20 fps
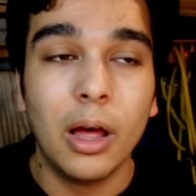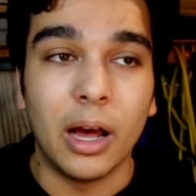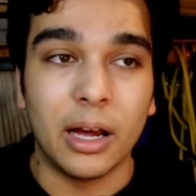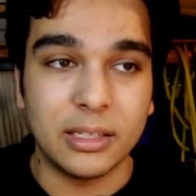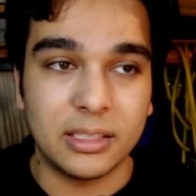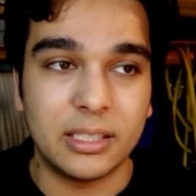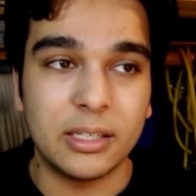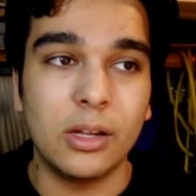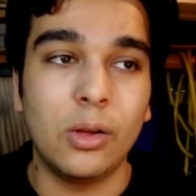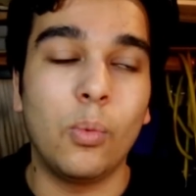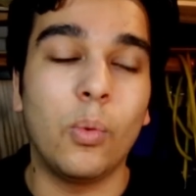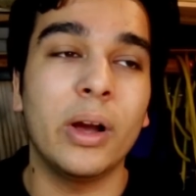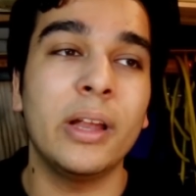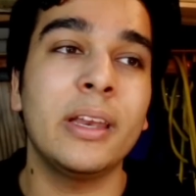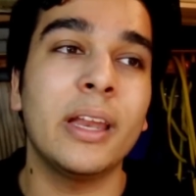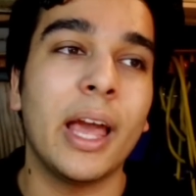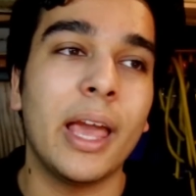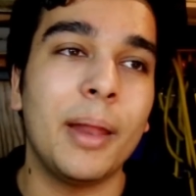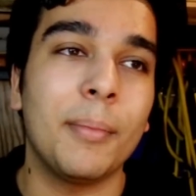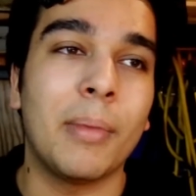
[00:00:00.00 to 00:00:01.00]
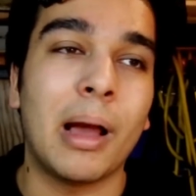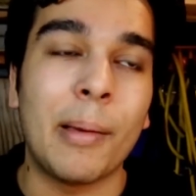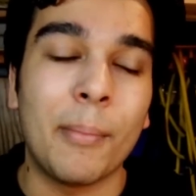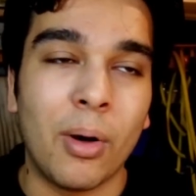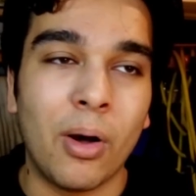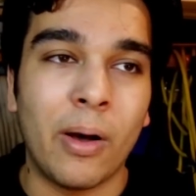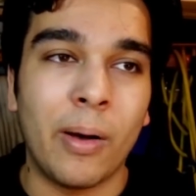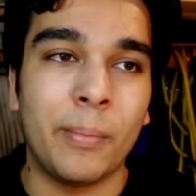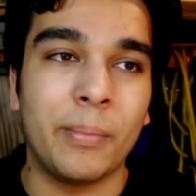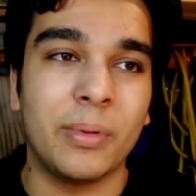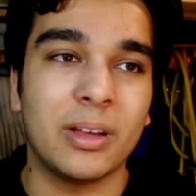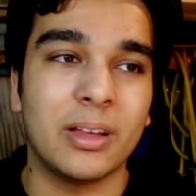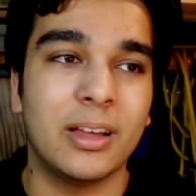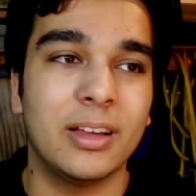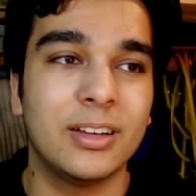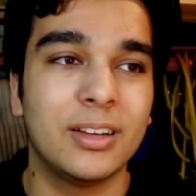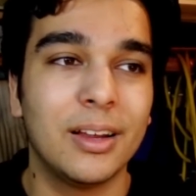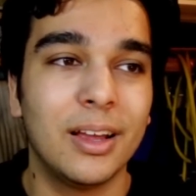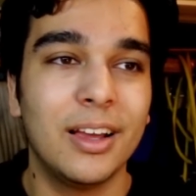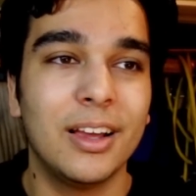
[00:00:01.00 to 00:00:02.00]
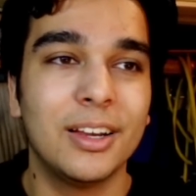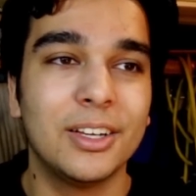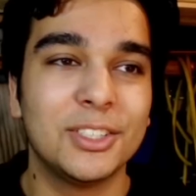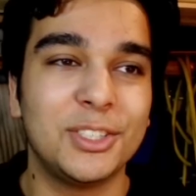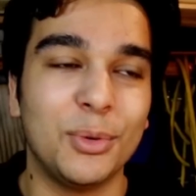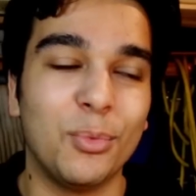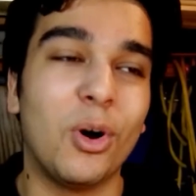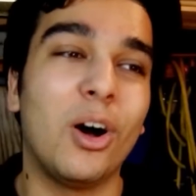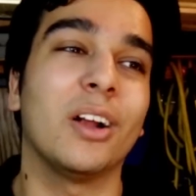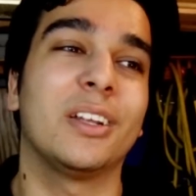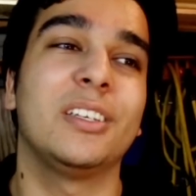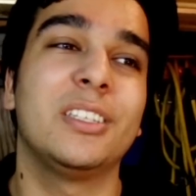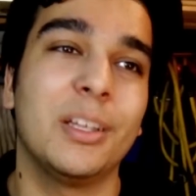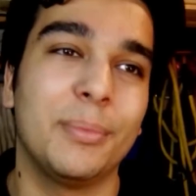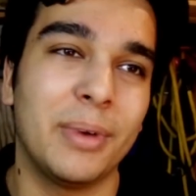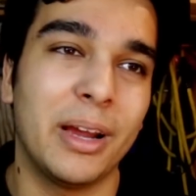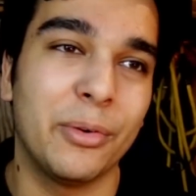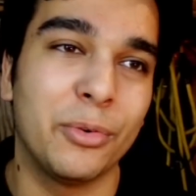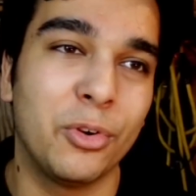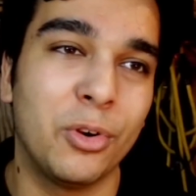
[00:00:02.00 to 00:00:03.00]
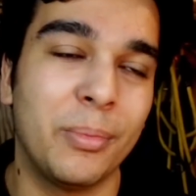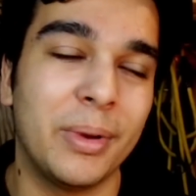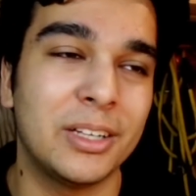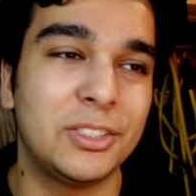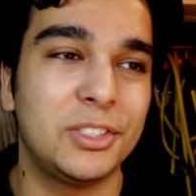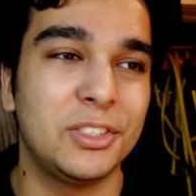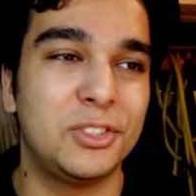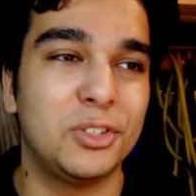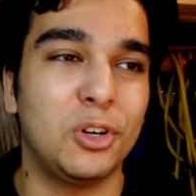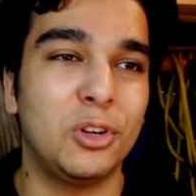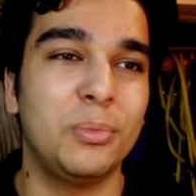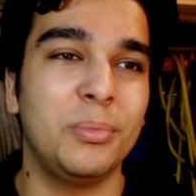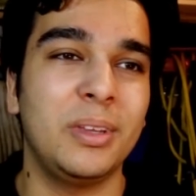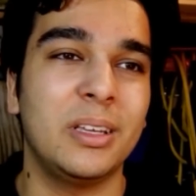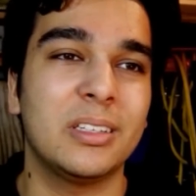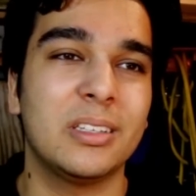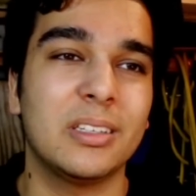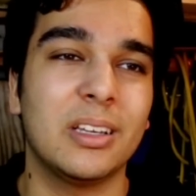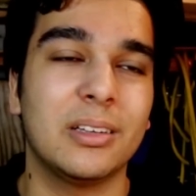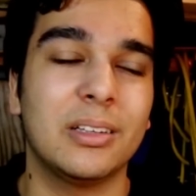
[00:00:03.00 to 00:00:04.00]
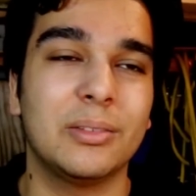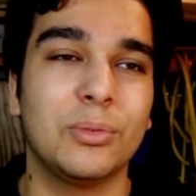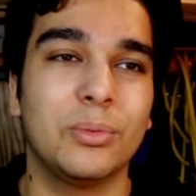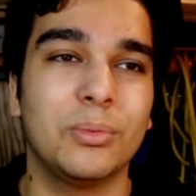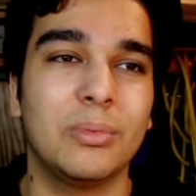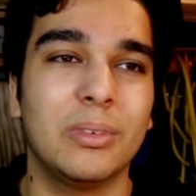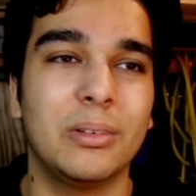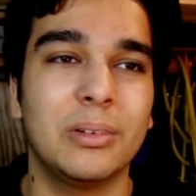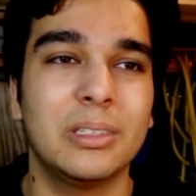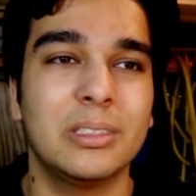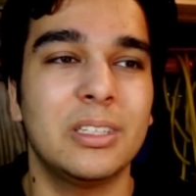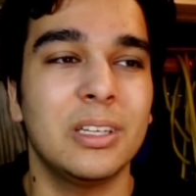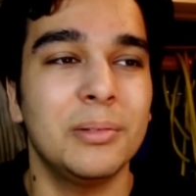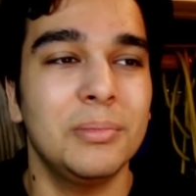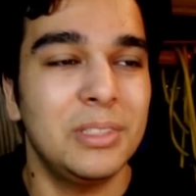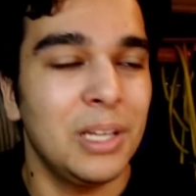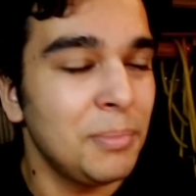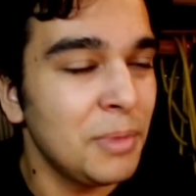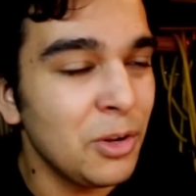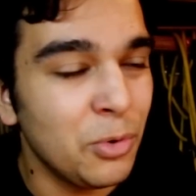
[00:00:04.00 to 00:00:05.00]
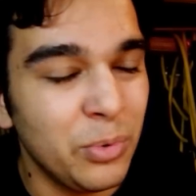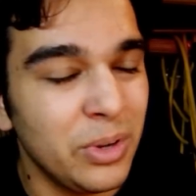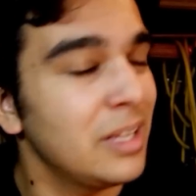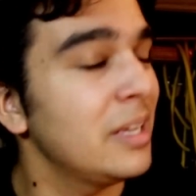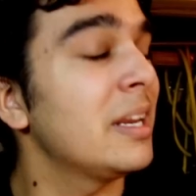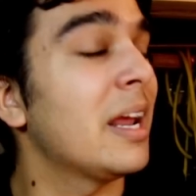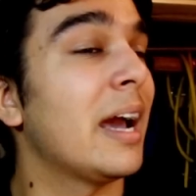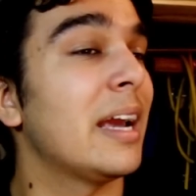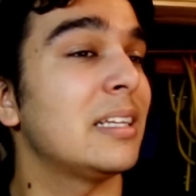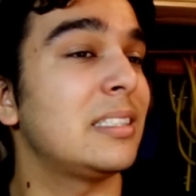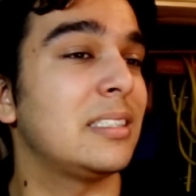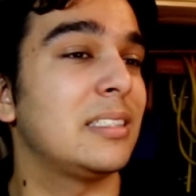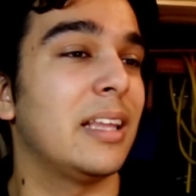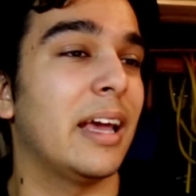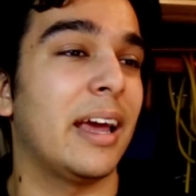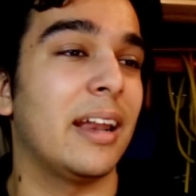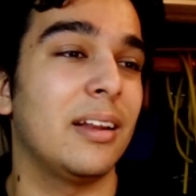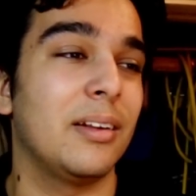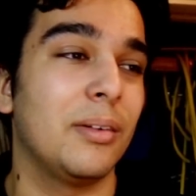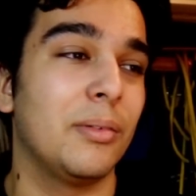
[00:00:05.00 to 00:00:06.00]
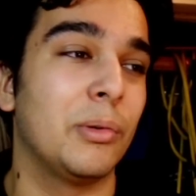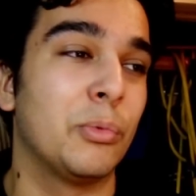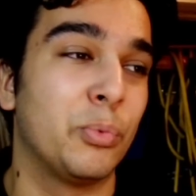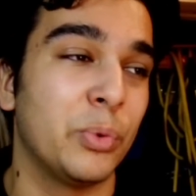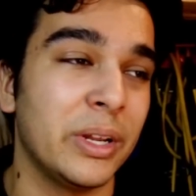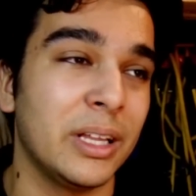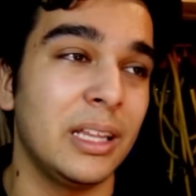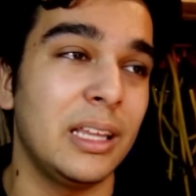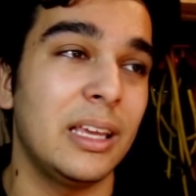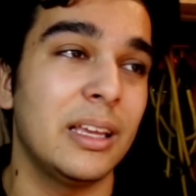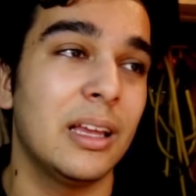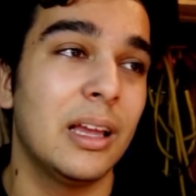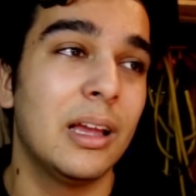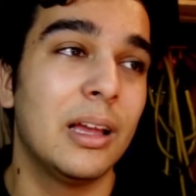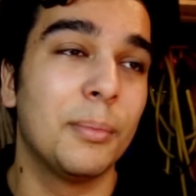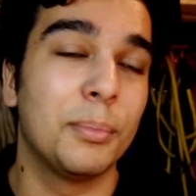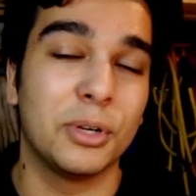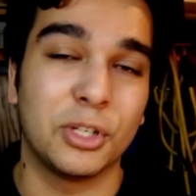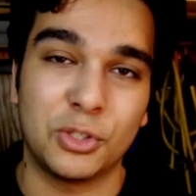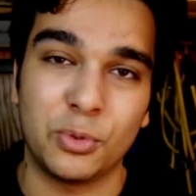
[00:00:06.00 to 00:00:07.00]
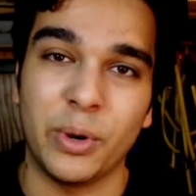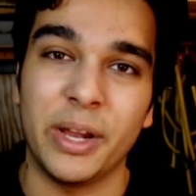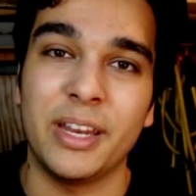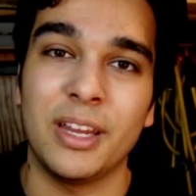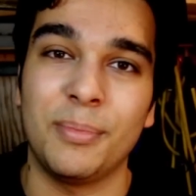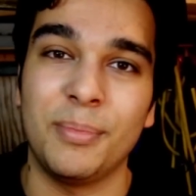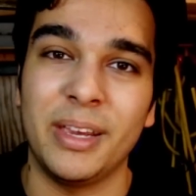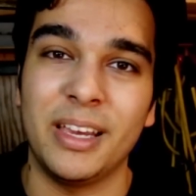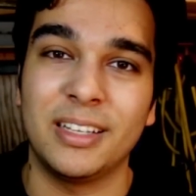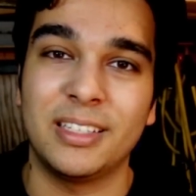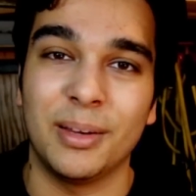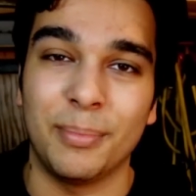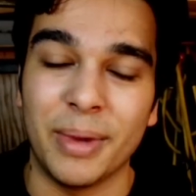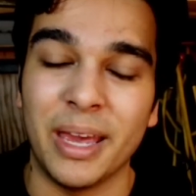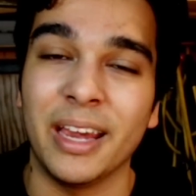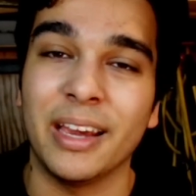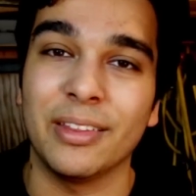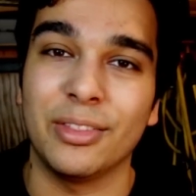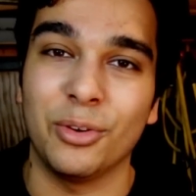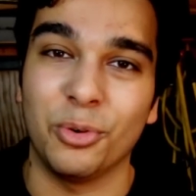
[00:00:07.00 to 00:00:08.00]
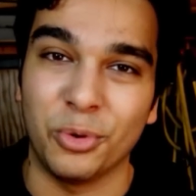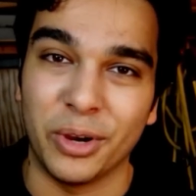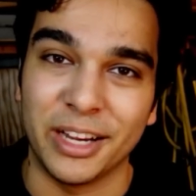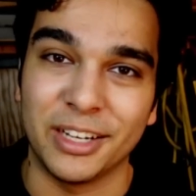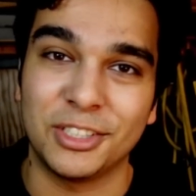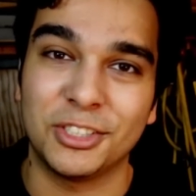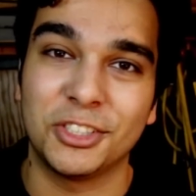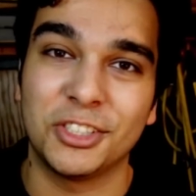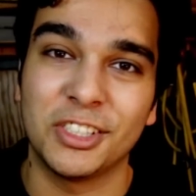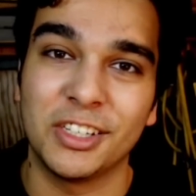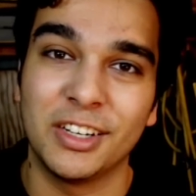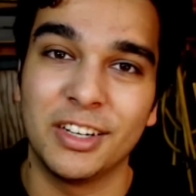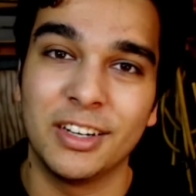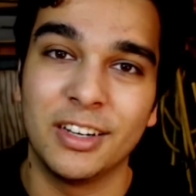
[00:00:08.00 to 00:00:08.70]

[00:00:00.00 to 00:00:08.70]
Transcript: Until one night, my mom, she walked into my room and she told me uh, something really nice that really persuaded me to make the wish.